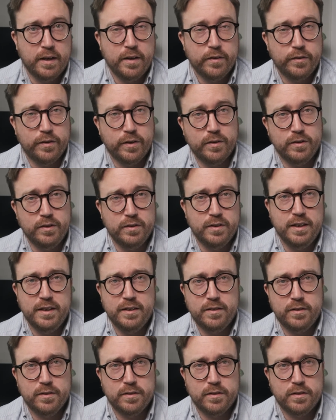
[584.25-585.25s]
So you need
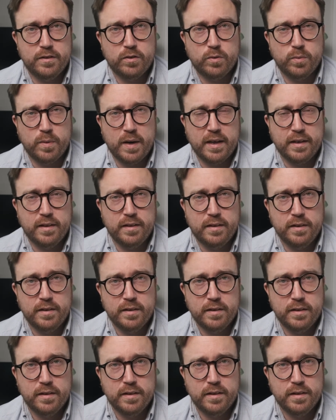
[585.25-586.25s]
to tread
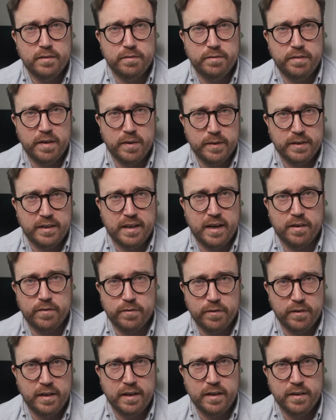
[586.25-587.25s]
very
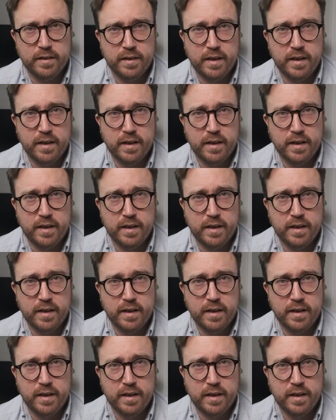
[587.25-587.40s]
carefully,